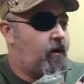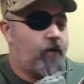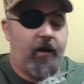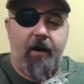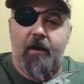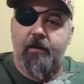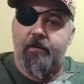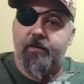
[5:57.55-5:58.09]

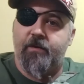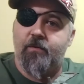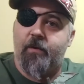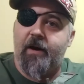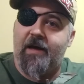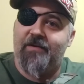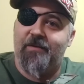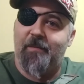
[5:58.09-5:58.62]
yeah, this one
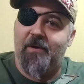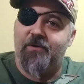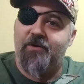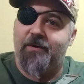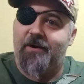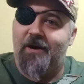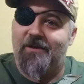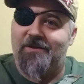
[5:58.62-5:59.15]
has a bunch of
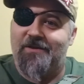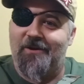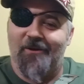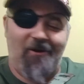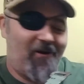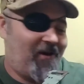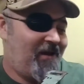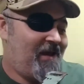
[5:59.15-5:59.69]
nuts still
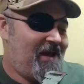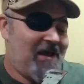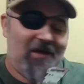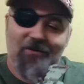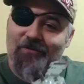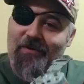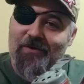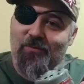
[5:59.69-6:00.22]
on it.
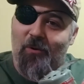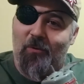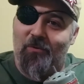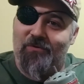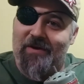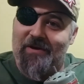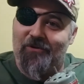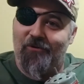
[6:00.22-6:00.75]
So this one was
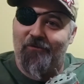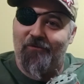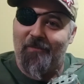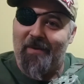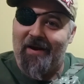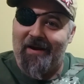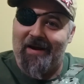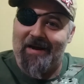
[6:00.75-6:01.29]
easier for
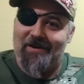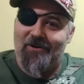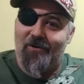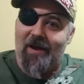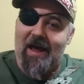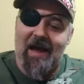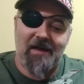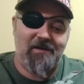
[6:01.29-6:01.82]
me to get to
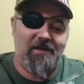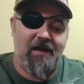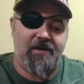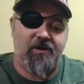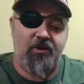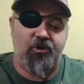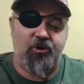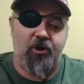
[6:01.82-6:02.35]
access
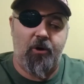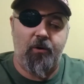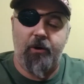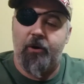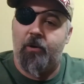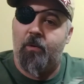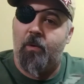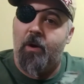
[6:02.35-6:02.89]
to show you